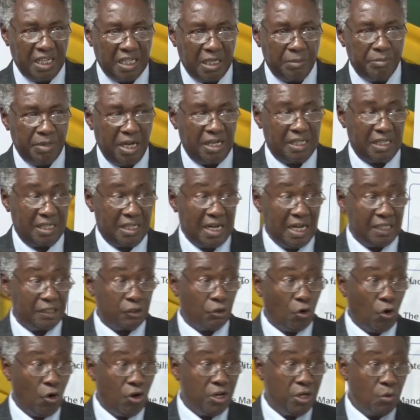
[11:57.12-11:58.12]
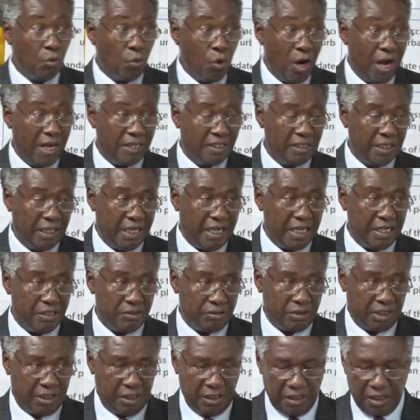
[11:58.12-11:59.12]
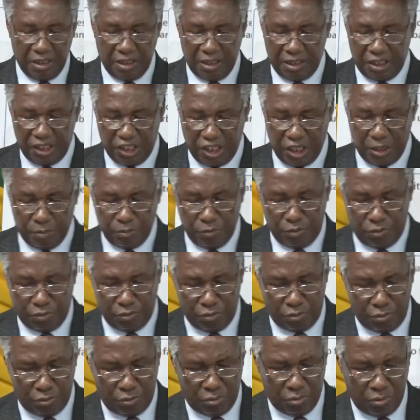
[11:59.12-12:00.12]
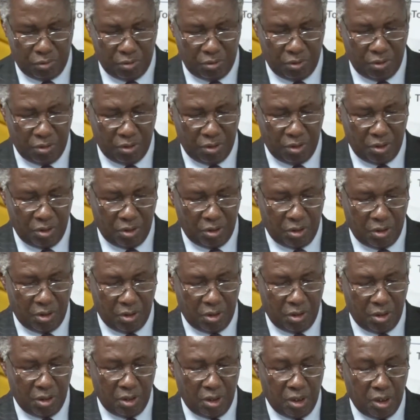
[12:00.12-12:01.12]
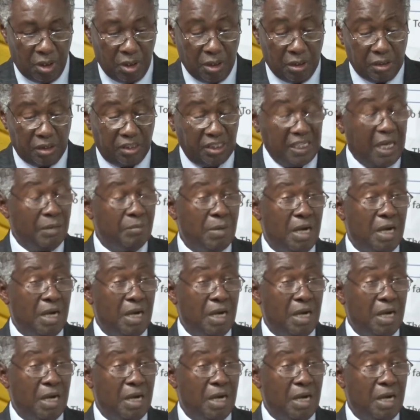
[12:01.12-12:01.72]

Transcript: and the Mihadarati, only one entry came through. Some